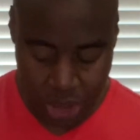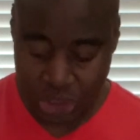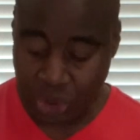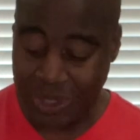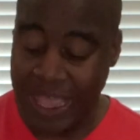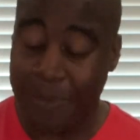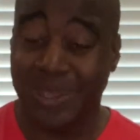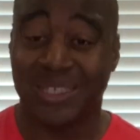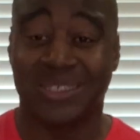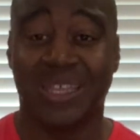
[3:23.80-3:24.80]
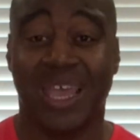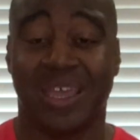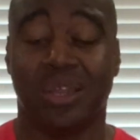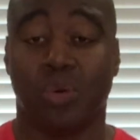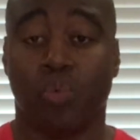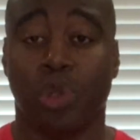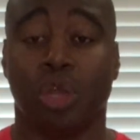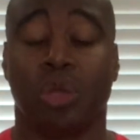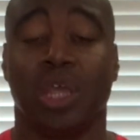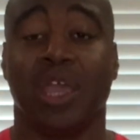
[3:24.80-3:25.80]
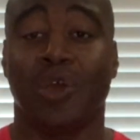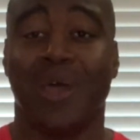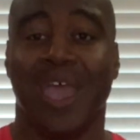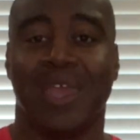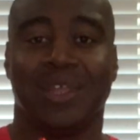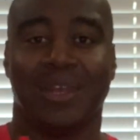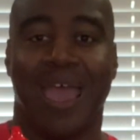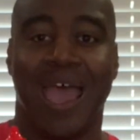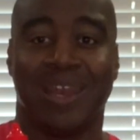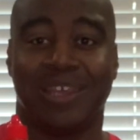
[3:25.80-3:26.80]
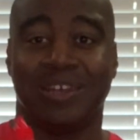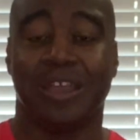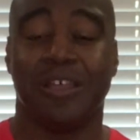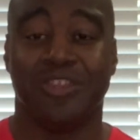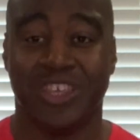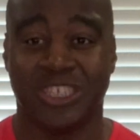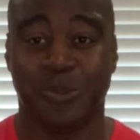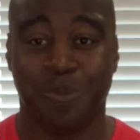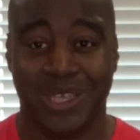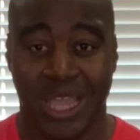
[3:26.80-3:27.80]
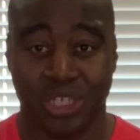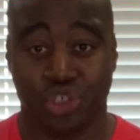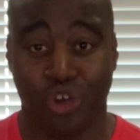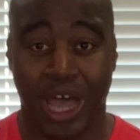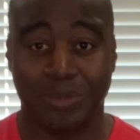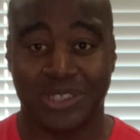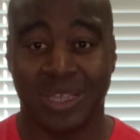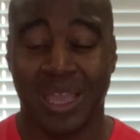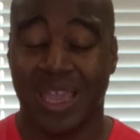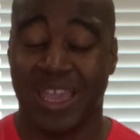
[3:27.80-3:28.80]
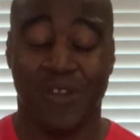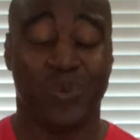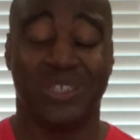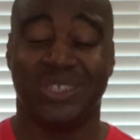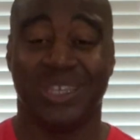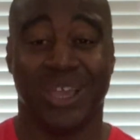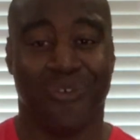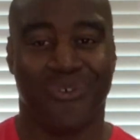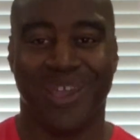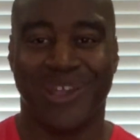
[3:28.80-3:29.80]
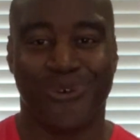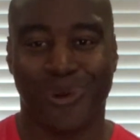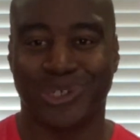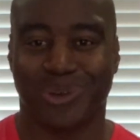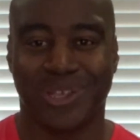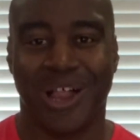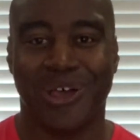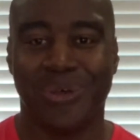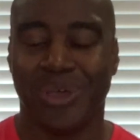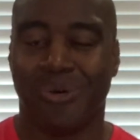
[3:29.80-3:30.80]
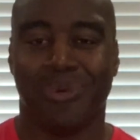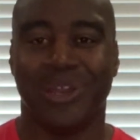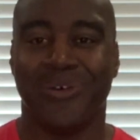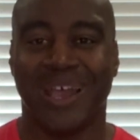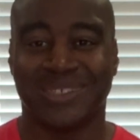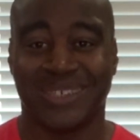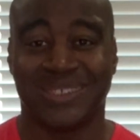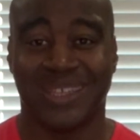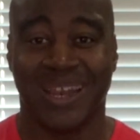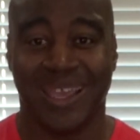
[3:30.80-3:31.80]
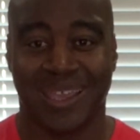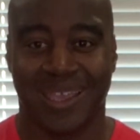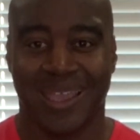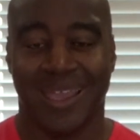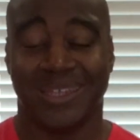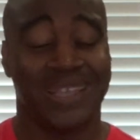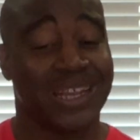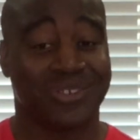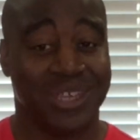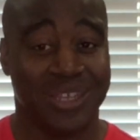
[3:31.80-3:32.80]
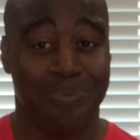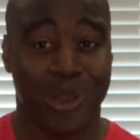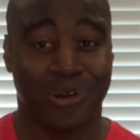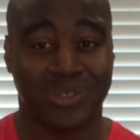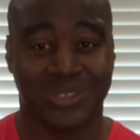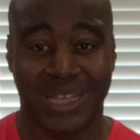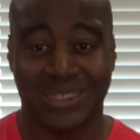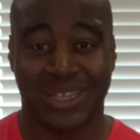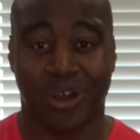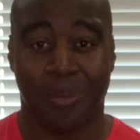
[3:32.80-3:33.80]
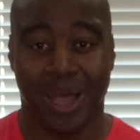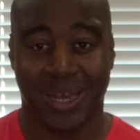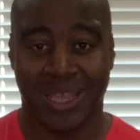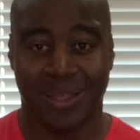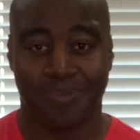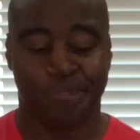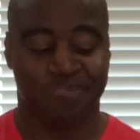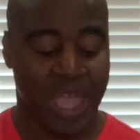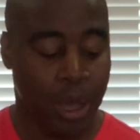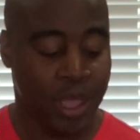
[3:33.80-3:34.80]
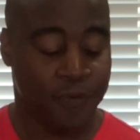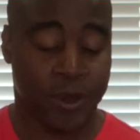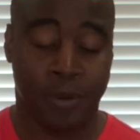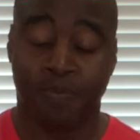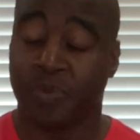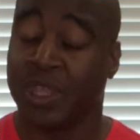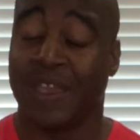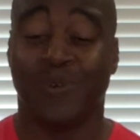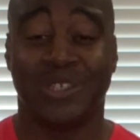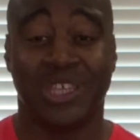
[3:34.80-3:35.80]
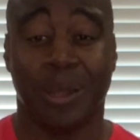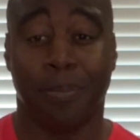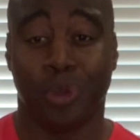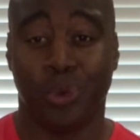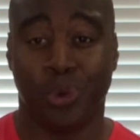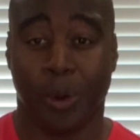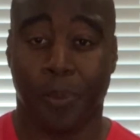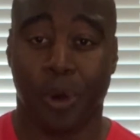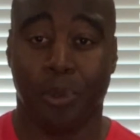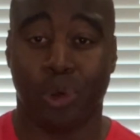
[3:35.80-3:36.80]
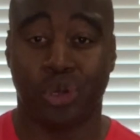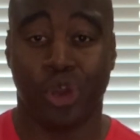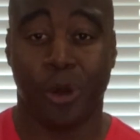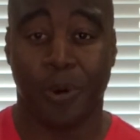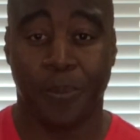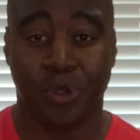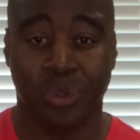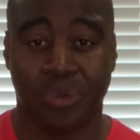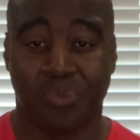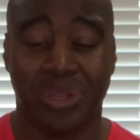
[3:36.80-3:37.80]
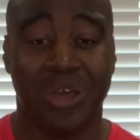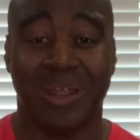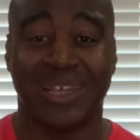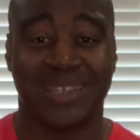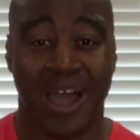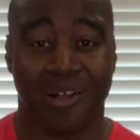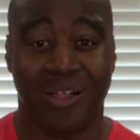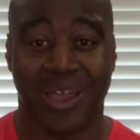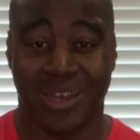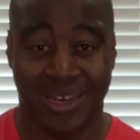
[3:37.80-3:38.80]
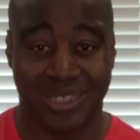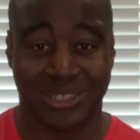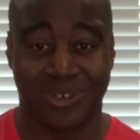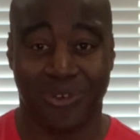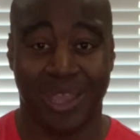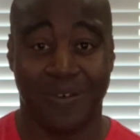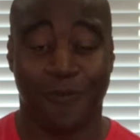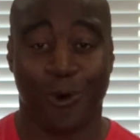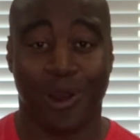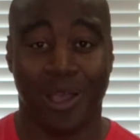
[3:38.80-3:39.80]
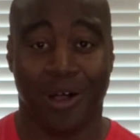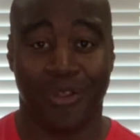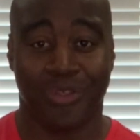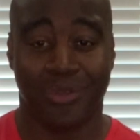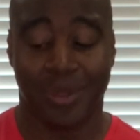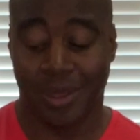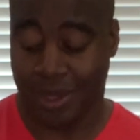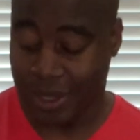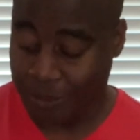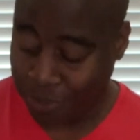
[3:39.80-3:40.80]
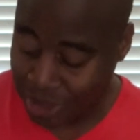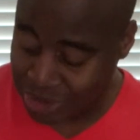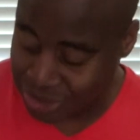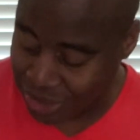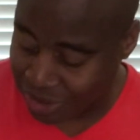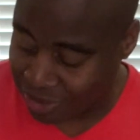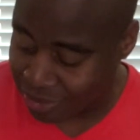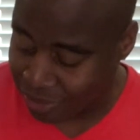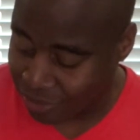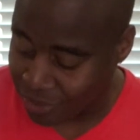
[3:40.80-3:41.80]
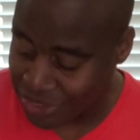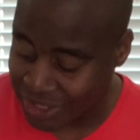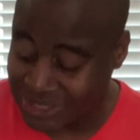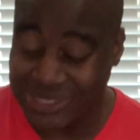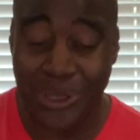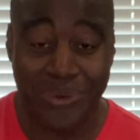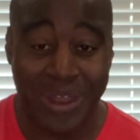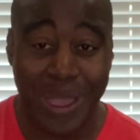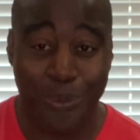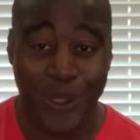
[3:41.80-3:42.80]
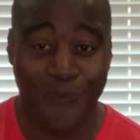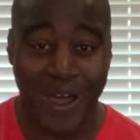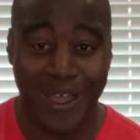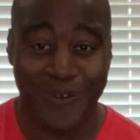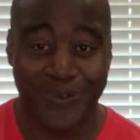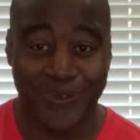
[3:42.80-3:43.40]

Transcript: So with that being said, we're gonna go ahead and add in these pH drops. If we see a red or orange or yellow, we know that's acidic and it's actually in the minerals that's in our body. However, if we see a blue or purple or dark purple, we know that's alkaline and it's great for our health. Pretty sure with this Toten 9.5,